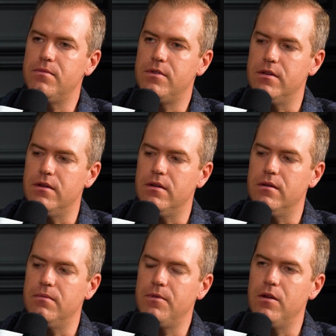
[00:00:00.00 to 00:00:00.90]

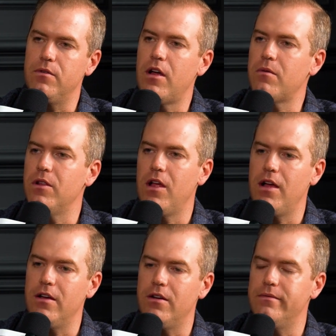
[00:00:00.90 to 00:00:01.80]
to, not
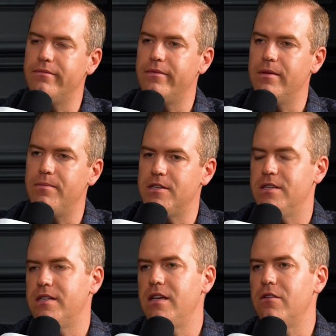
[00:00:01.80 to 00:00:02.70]
rely on the
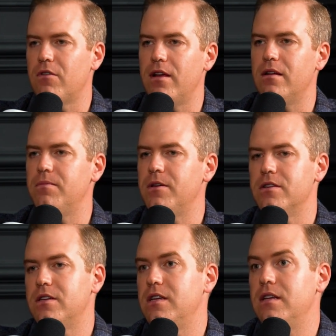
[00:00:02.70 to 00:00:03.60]
business he created
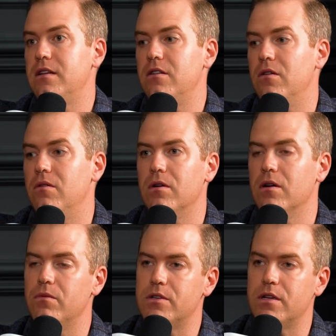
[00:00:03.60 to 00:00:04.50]
because he didn't know where
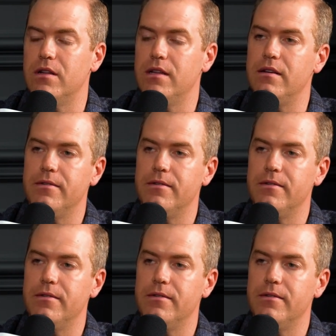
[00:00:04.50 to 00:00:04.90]
it was going to lead.